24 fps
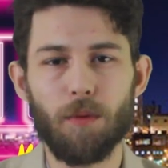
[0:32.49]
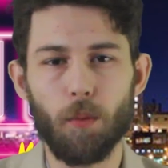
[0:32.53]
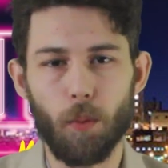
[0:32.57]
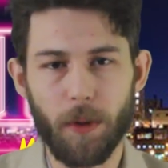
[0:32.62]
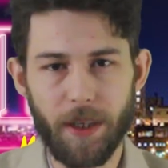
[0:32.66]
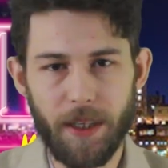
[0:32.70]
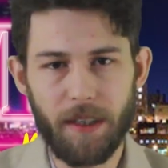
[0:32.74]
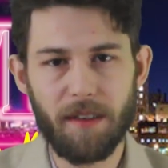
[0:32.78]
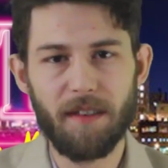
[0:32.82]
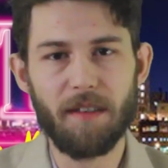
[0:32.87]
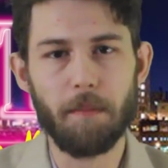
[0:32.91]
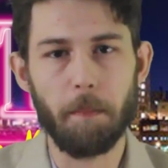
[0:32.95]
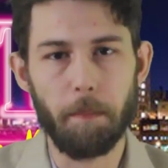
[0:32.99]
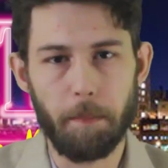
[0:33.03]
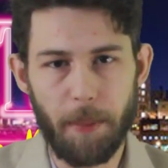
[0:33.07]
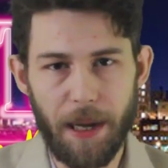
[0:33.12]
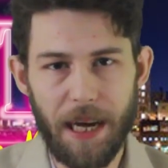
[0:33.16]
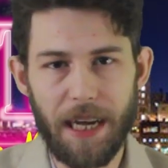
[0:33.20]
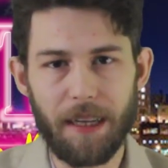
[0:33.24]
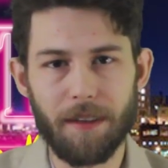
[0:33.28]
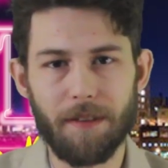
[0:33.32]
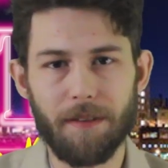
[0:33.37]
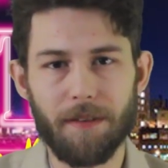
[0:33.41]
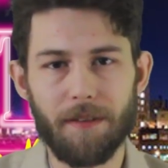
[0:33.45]
week's
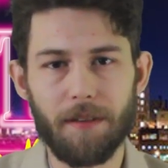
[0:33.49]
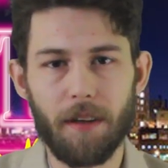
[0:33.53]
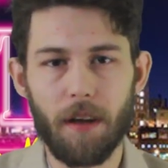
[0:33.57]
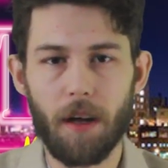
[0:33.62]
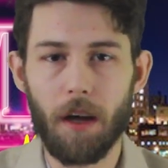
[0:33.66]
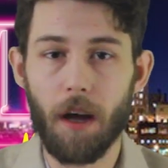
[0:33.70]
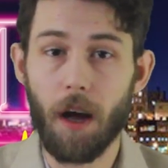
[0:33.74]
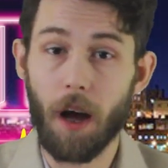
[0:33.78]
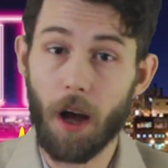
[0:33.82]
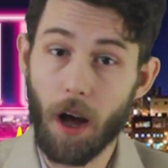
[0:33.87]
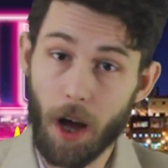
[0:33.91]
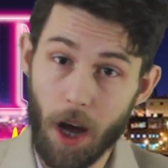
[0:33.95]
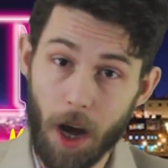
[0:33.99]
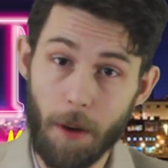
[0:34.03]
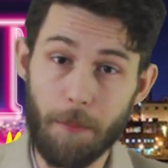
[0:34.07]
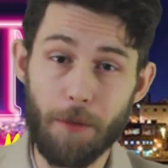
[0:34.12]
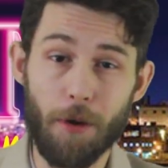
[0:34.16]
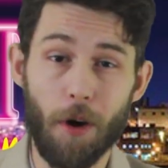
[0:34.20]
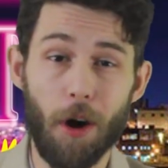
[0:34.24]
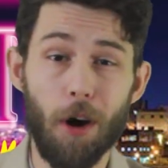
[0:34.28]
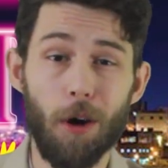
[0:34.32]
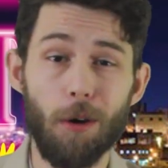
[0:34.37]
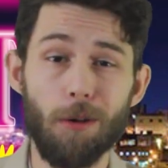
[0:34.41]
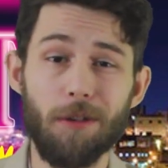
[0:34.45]
bets. I'm
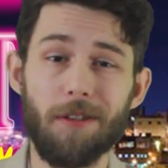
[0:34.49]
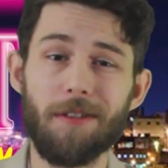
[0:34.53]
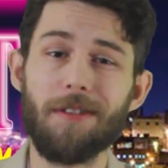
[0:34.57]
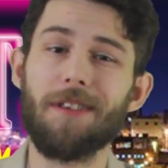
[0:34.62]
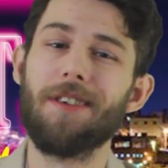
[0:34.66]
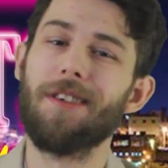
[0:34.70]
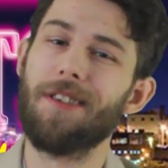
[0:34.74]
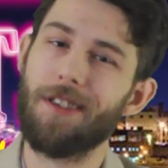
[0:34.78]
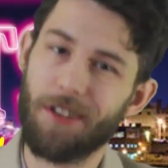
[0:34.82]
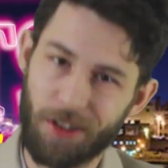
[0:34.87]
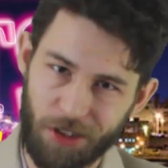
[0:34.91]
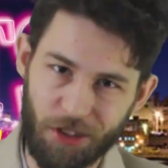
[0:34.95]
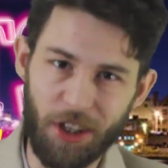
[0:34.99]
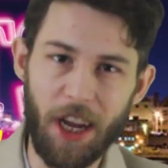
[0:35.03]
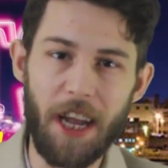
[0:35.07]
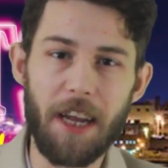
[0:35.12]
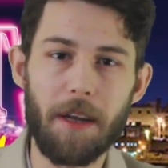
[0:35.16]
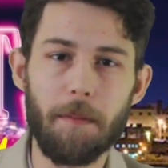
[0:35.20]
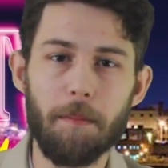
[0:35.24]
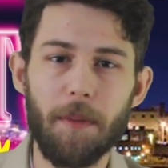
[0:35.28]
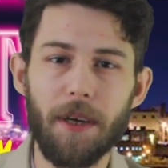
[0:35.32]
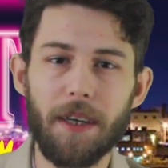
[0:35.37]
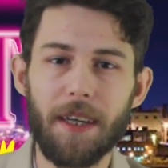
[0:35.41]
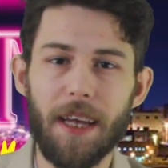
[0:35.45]
your host,
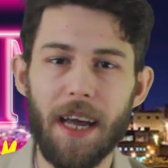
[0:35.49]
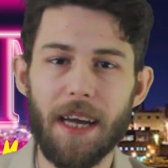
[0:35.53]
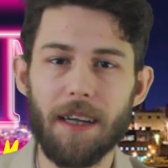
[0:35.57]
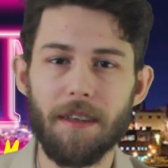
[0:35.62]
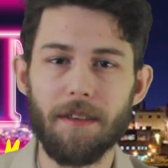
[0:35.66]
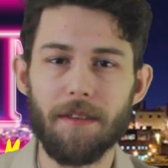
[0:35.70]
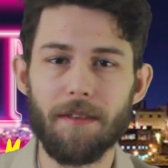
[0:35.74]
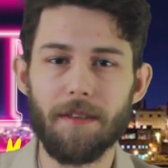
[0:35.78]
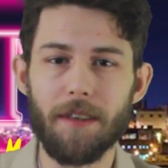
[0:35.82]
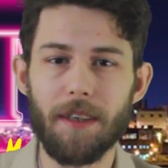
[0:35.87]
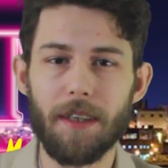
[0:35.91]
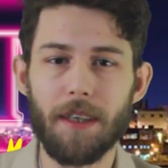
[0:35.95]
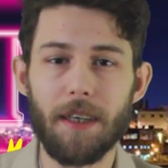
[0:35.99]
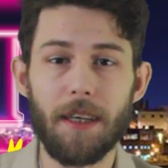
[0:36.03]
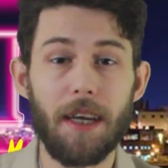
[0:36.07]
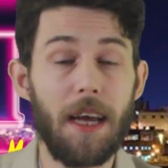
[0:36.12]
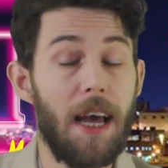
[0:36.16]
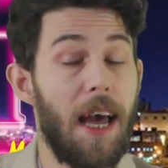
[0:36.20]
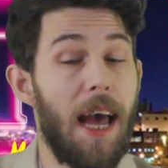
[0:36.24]
Jake MacKenzie.